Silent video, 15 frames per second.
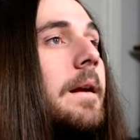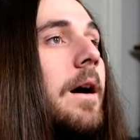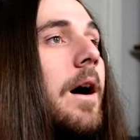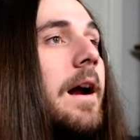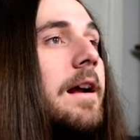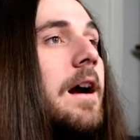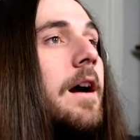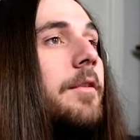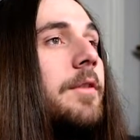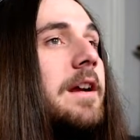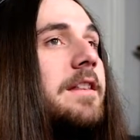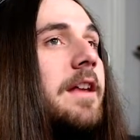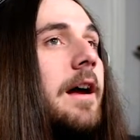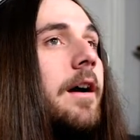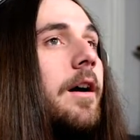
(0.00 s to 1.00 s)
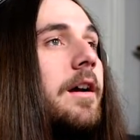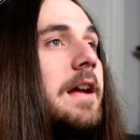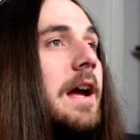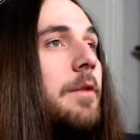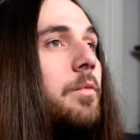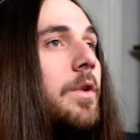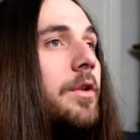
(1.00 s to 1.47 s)
I can't read that.
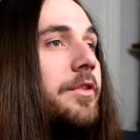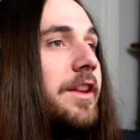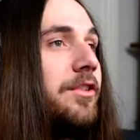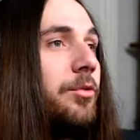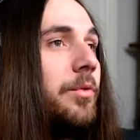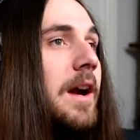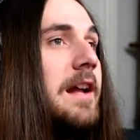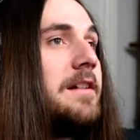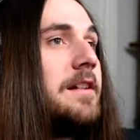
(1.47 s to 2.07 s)
Okay, well, there's a raid